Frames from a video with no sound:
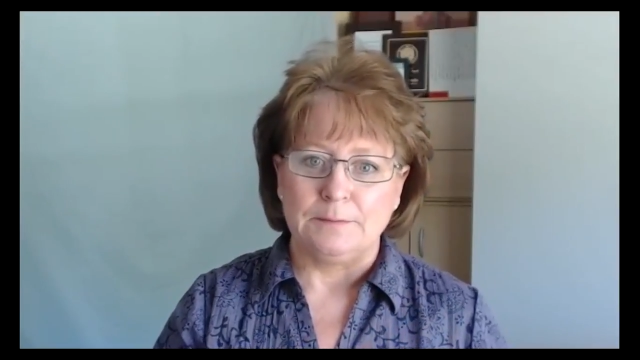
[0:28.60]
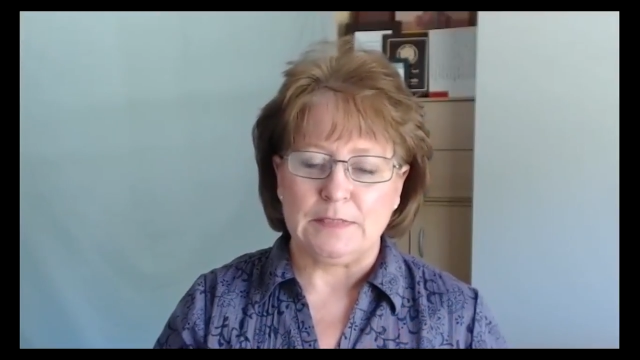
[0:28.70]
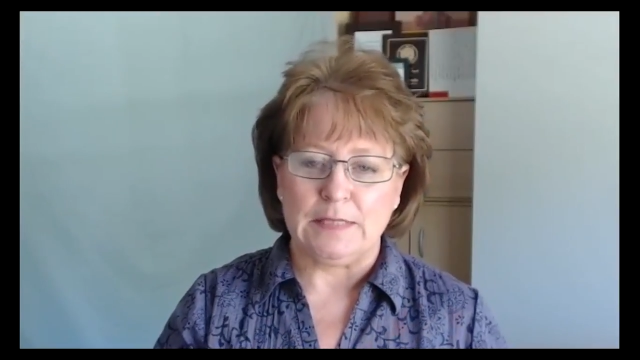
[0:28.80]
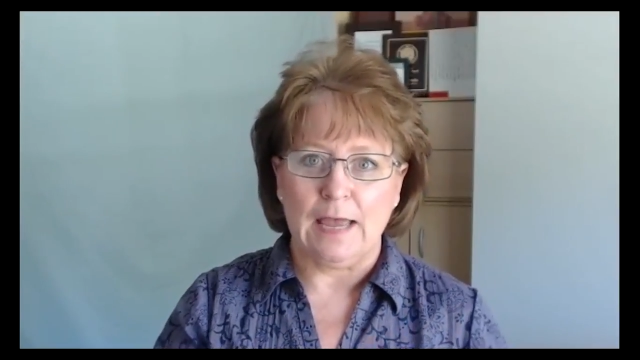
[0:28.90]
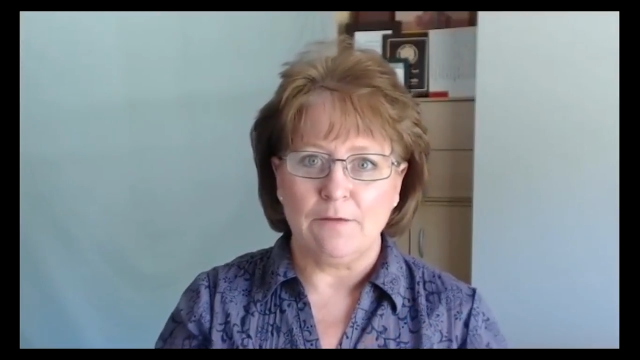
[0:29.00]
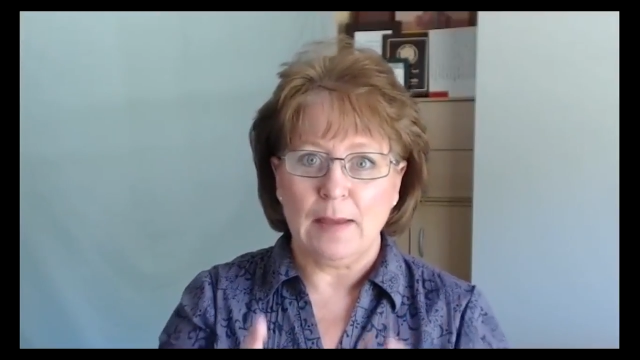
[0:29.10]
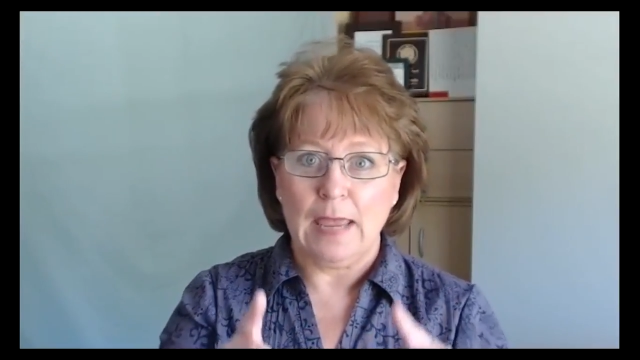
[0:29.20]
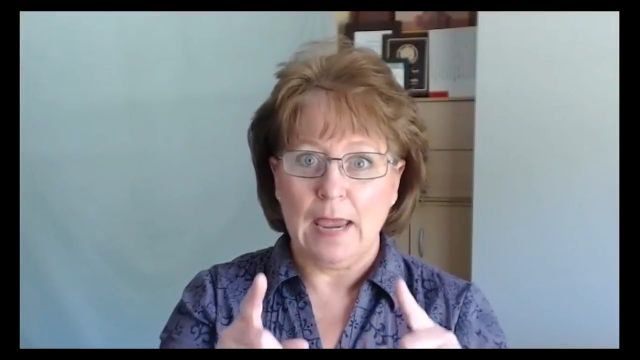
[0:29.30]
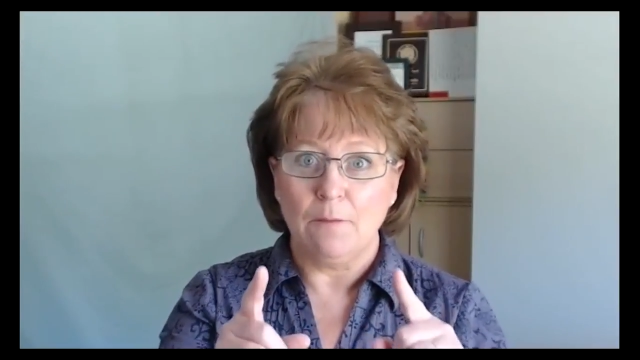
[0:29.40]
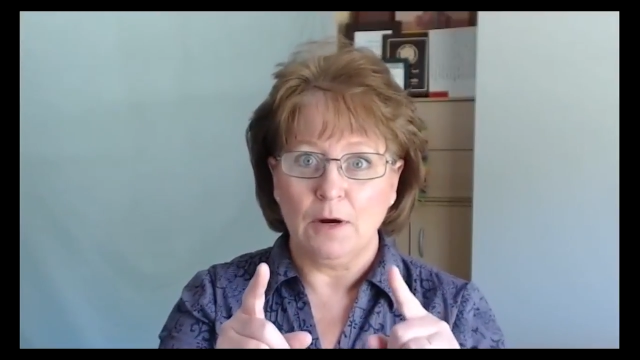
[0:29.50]
See, I have my
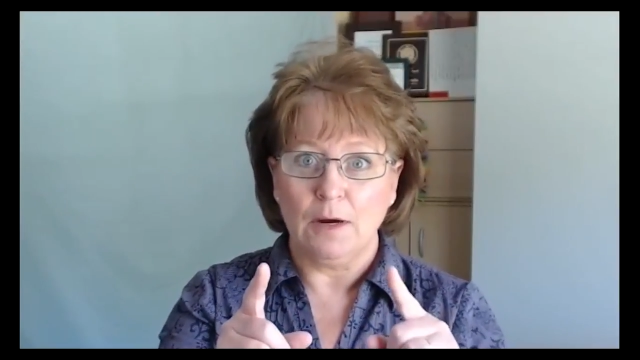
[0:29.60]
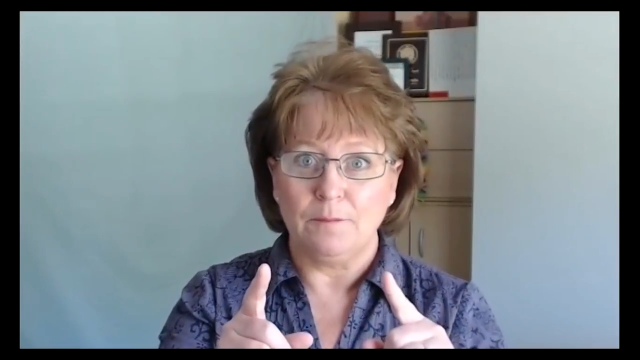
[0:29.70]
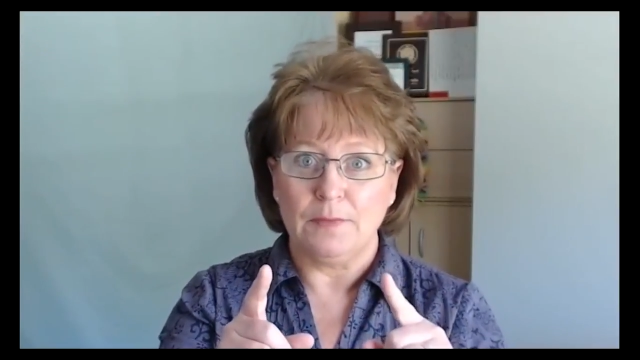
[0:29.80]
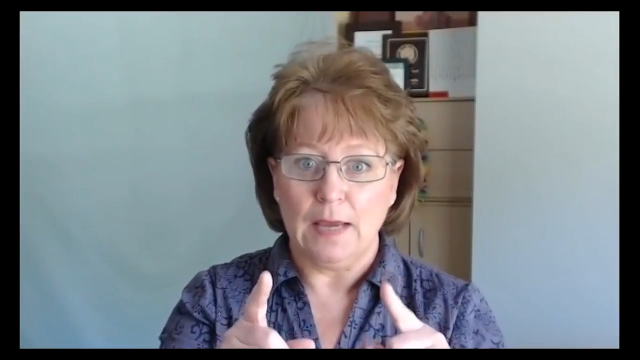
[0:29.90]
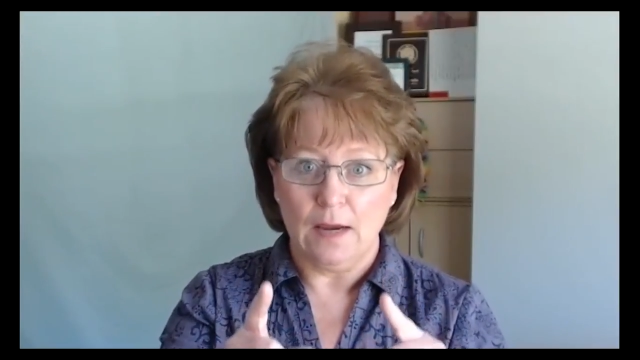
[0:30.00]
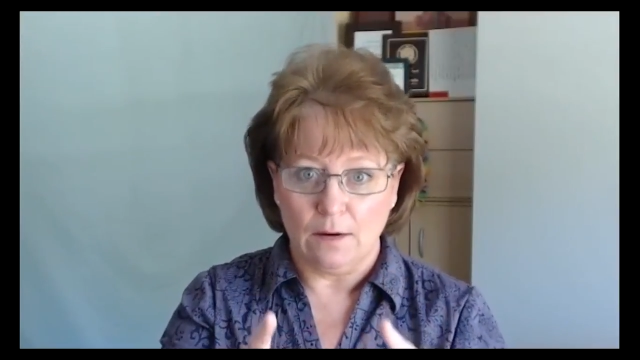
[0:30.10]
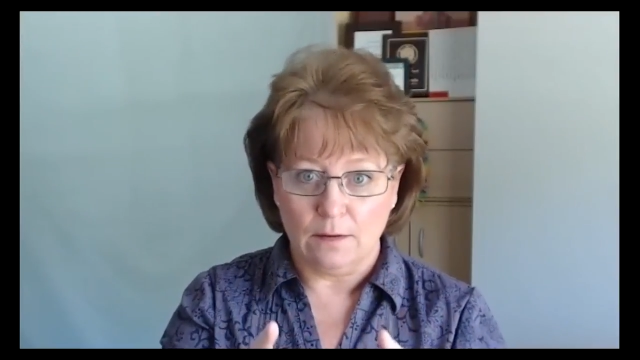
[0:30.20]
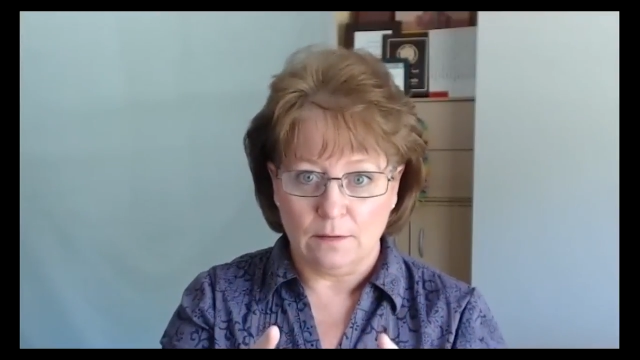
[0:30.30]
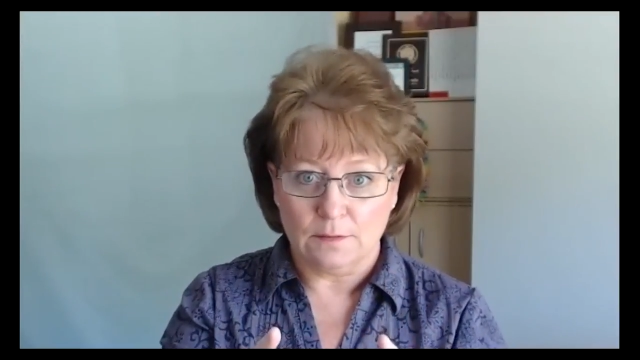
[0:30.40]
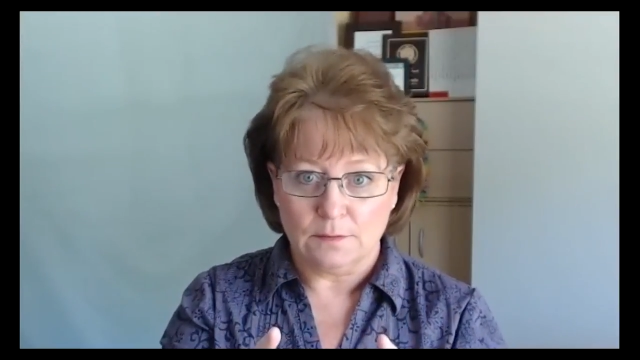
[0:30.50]
camera up
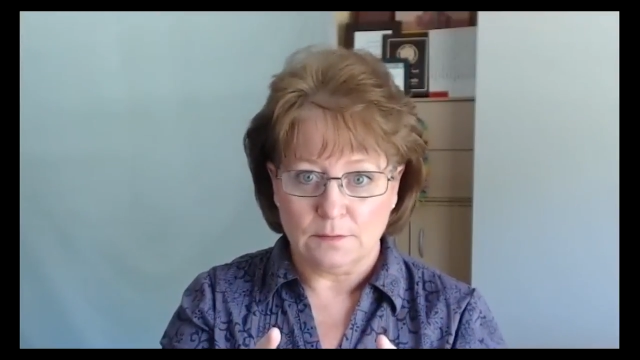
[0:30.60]
there